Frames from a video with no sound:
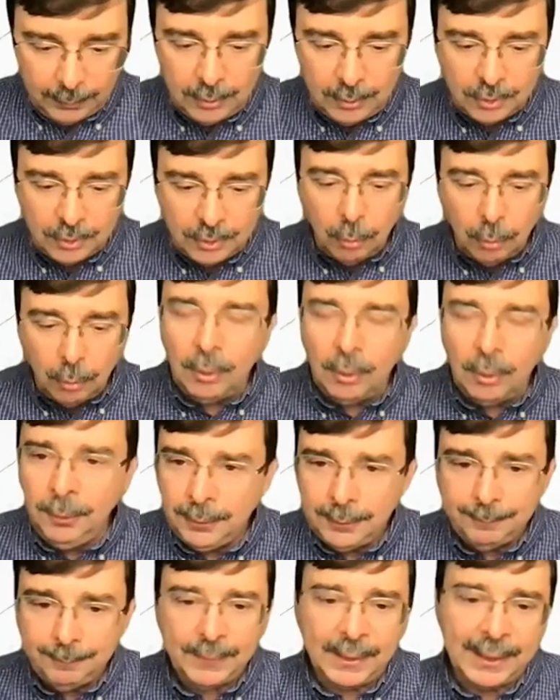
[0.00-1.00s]
so
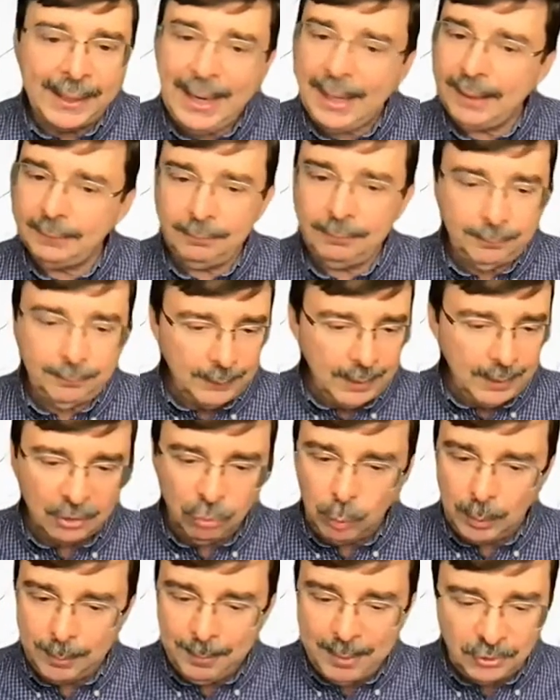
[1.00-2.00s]
again, as
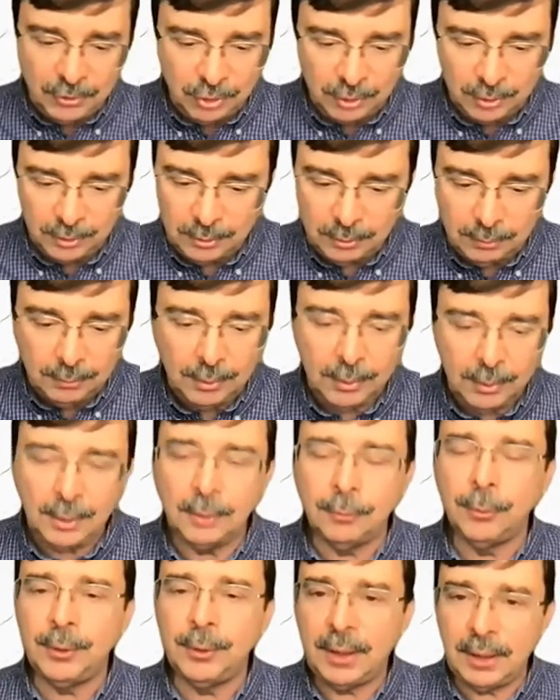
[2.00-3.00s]
we mentioned, you
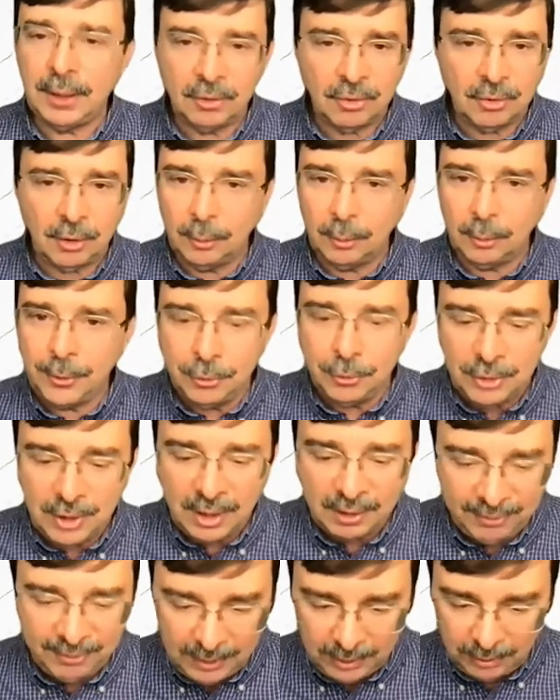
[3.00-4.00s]
really got to start with your
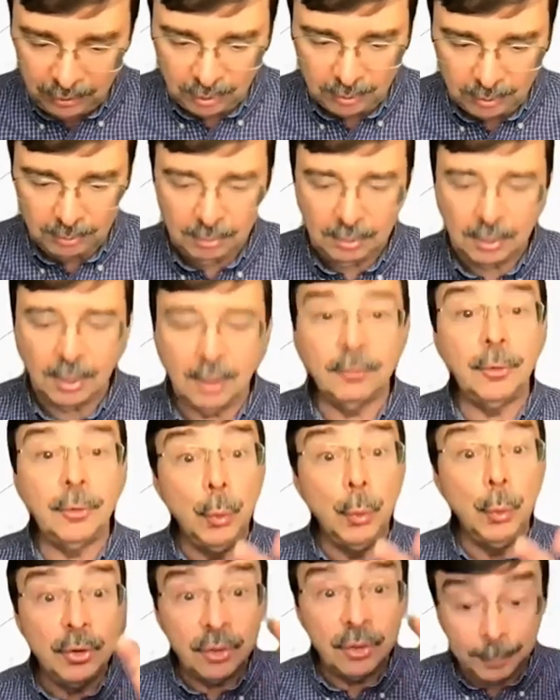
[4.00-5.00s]
definition of
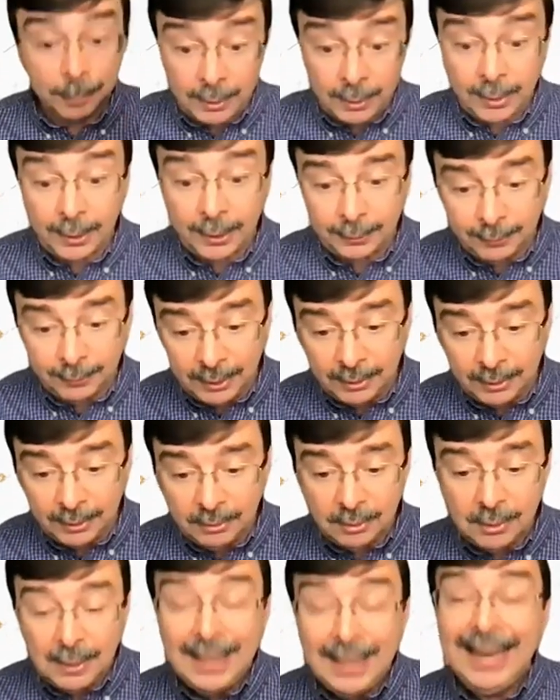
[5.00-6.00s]
who a supplier is.
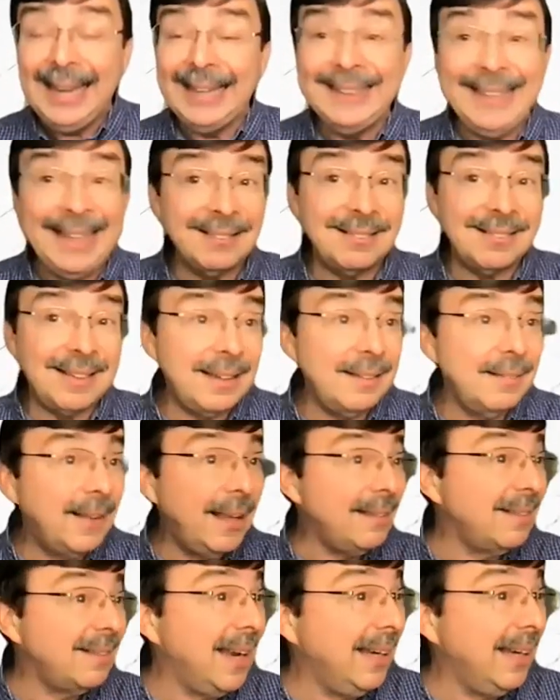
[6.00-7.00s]
And
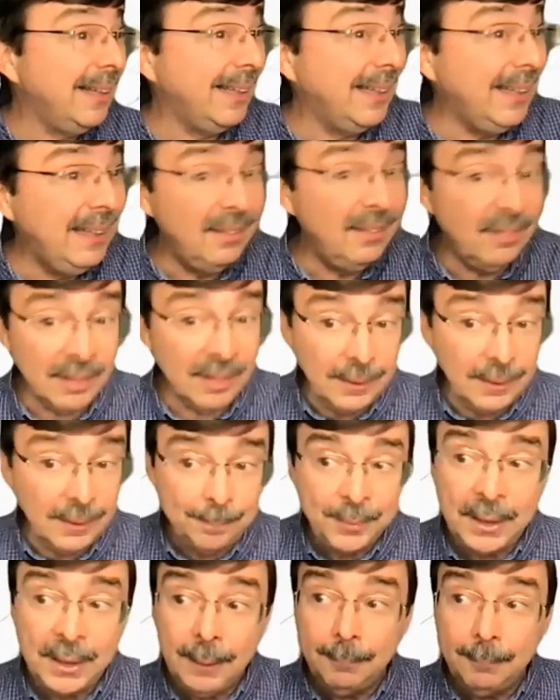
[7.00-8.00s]
that's kind of easy,
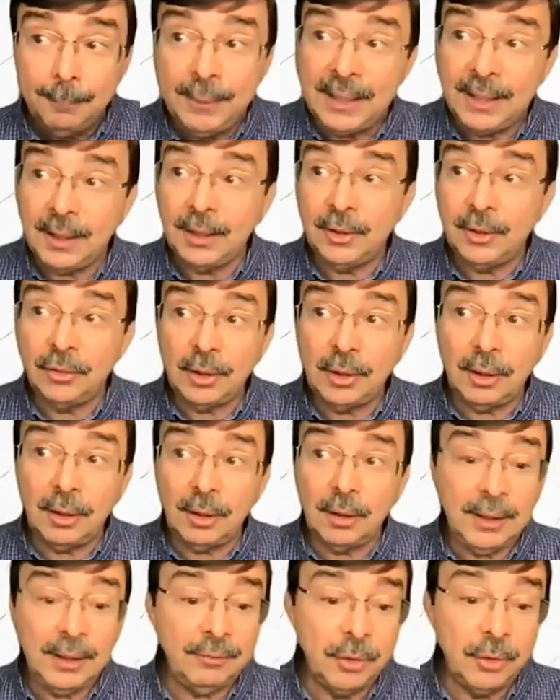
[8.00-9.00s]
because all
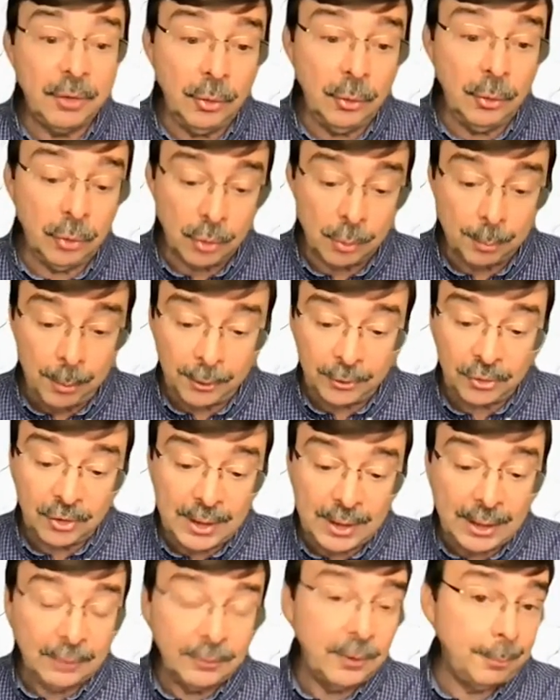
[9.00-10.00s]
you have to do is you march
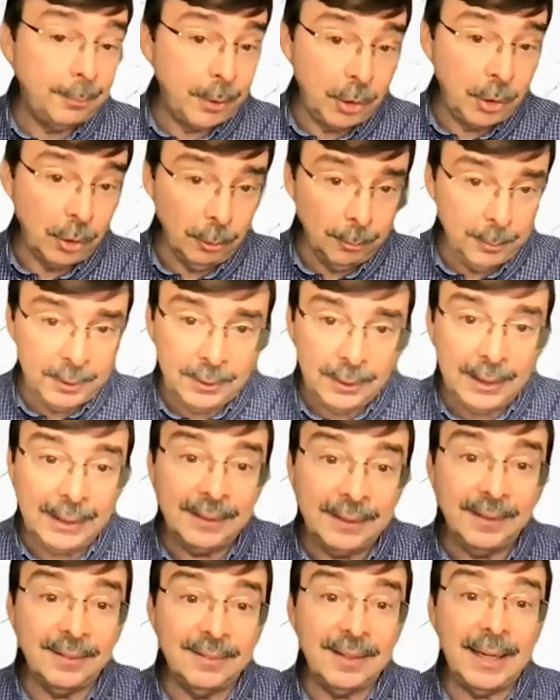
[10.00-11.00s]
down to procurement and
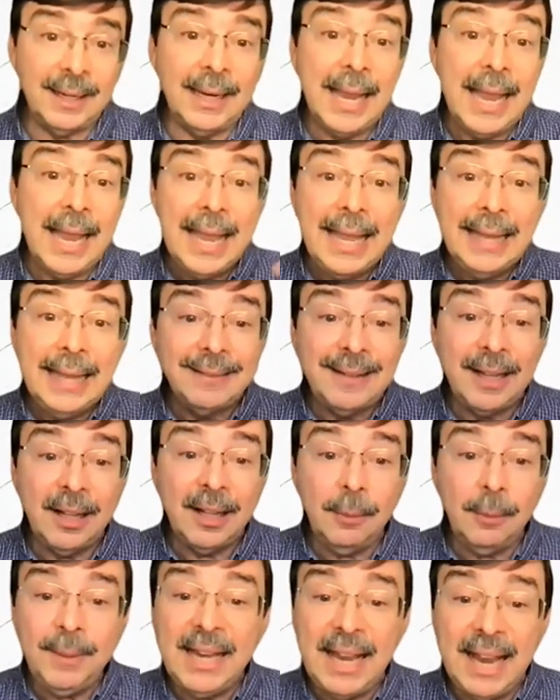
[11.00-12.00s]
you say, tell
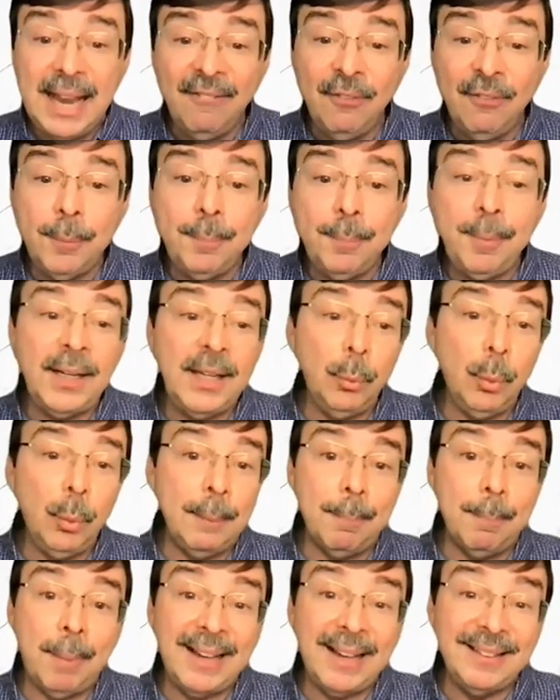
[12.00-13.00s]
me everybody we
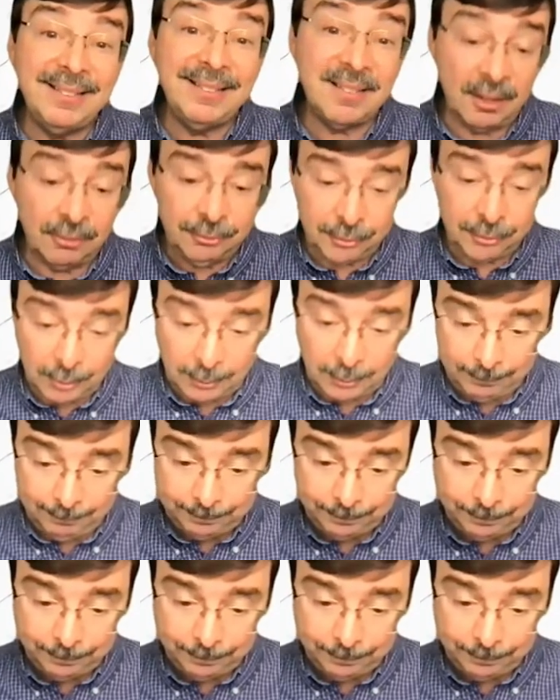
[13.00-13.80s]
buy stuff from.